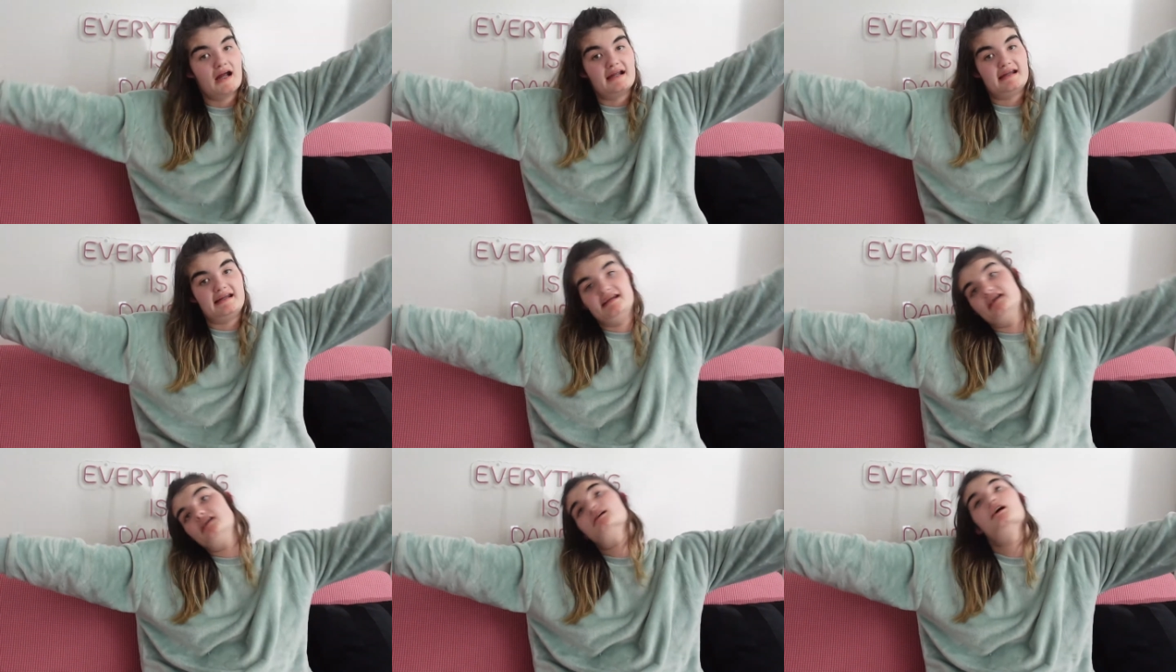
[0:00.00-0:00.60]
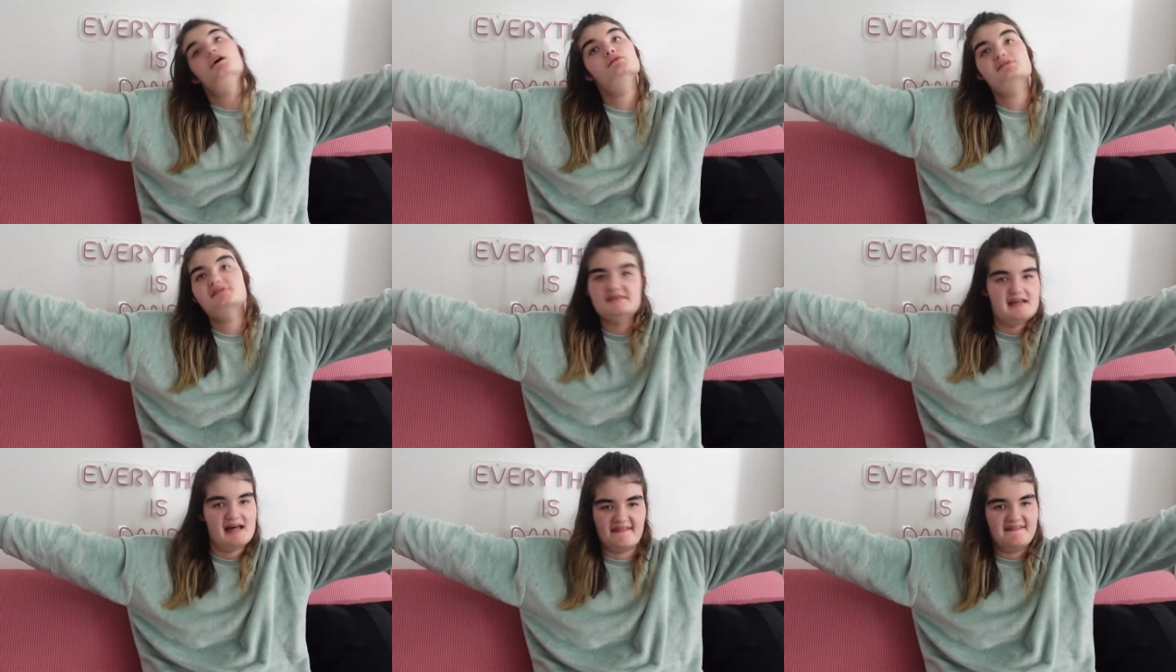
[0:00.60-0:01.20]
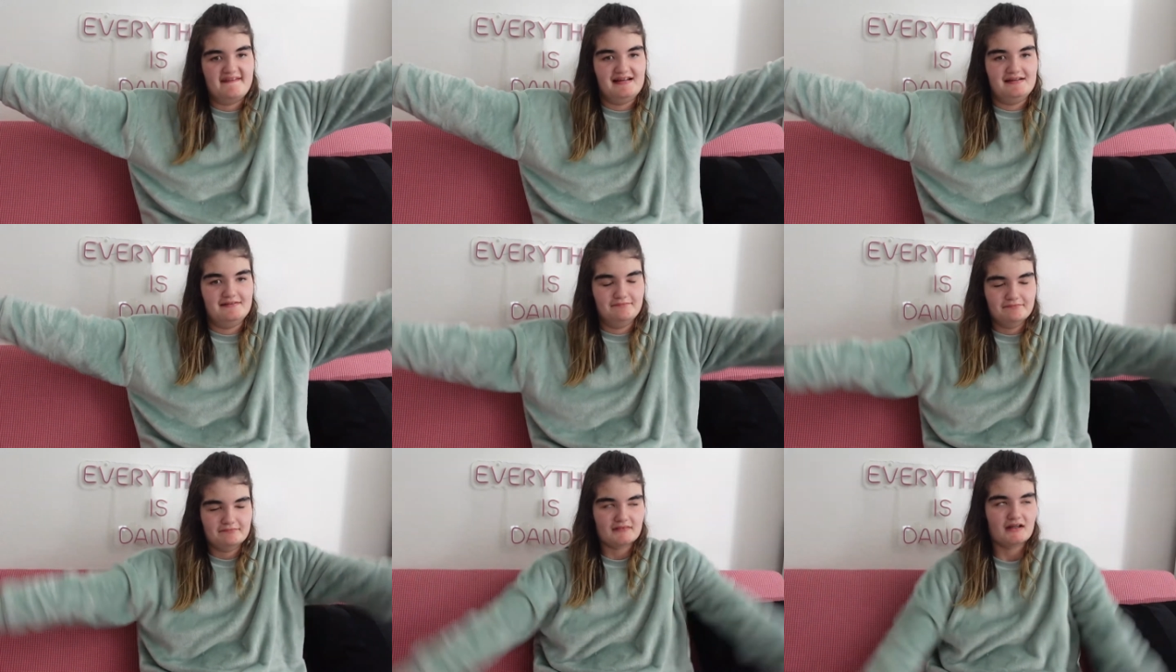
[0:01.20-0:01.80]
here goes nothing.
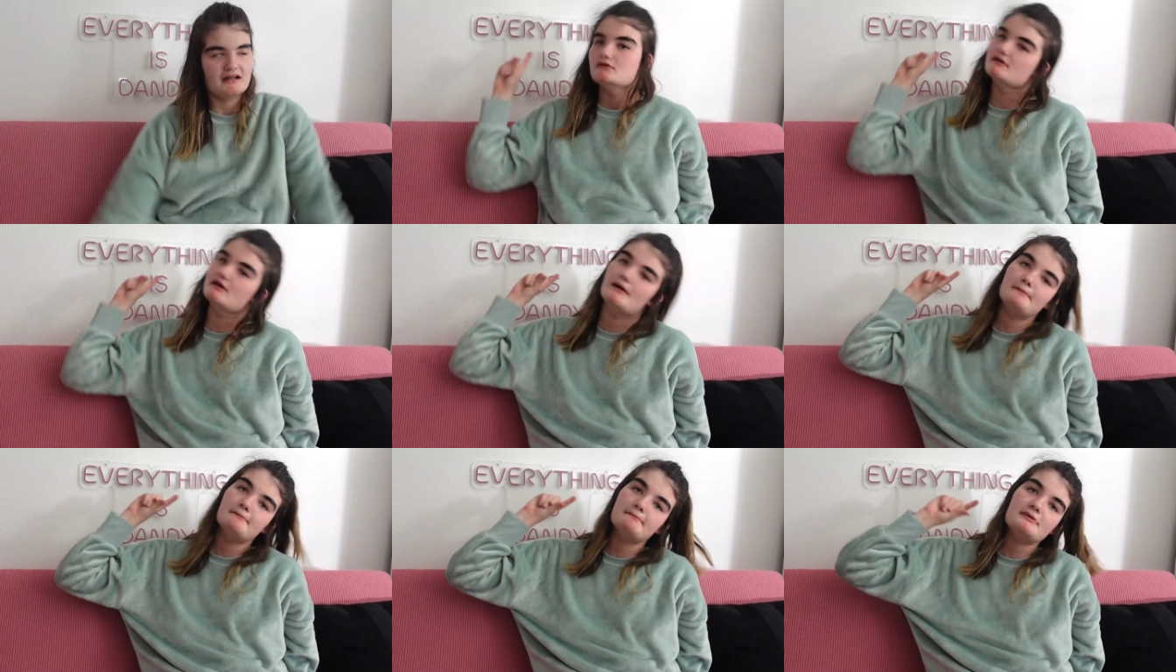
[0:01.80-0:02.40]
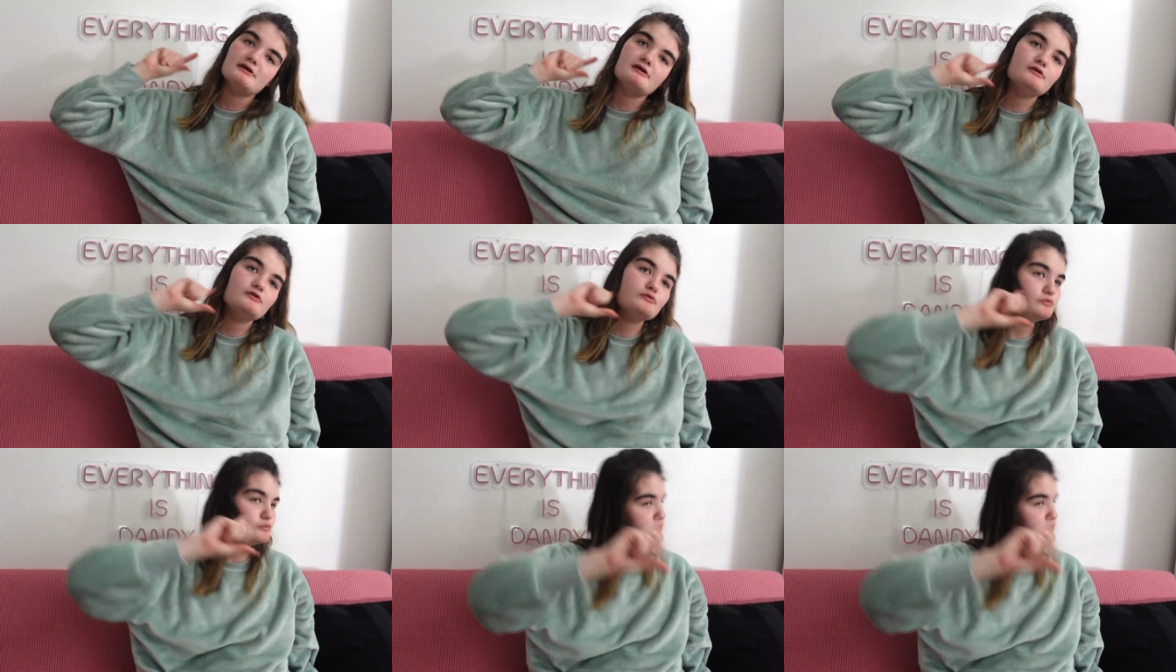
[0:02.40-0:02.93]
Number